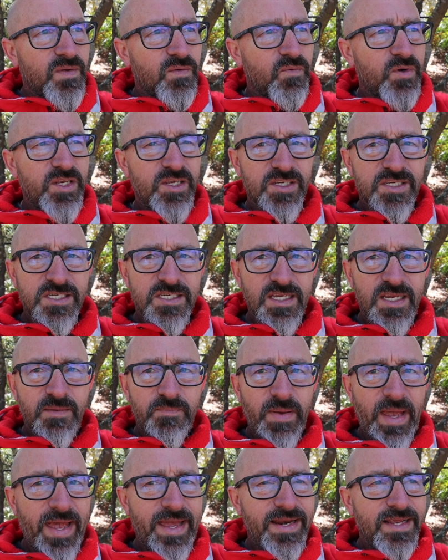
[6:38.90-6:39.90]
When you
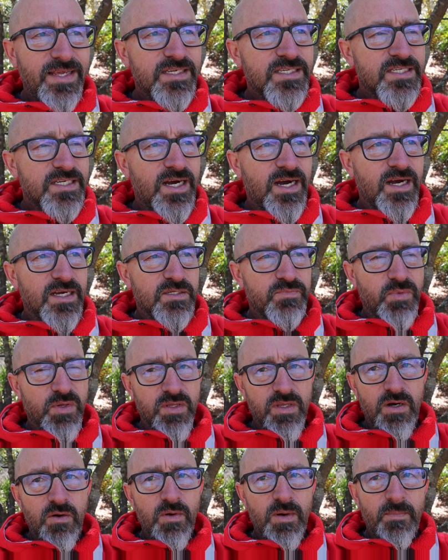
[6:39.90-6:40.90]
see penny stocks
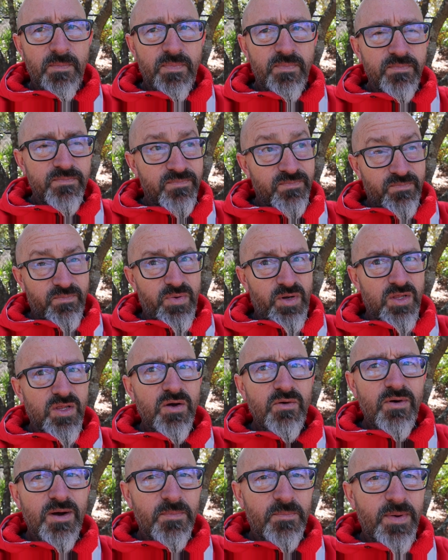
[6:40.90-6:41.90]
below
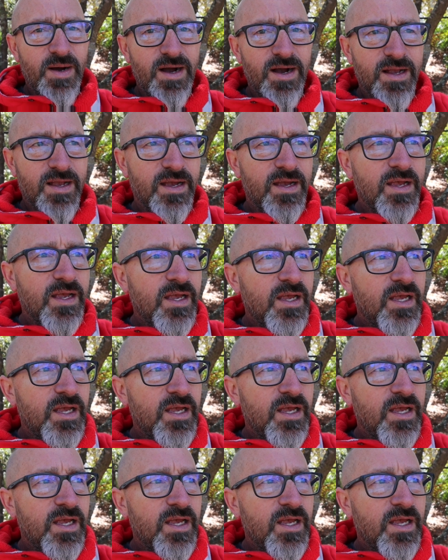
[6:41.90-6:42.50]
a buck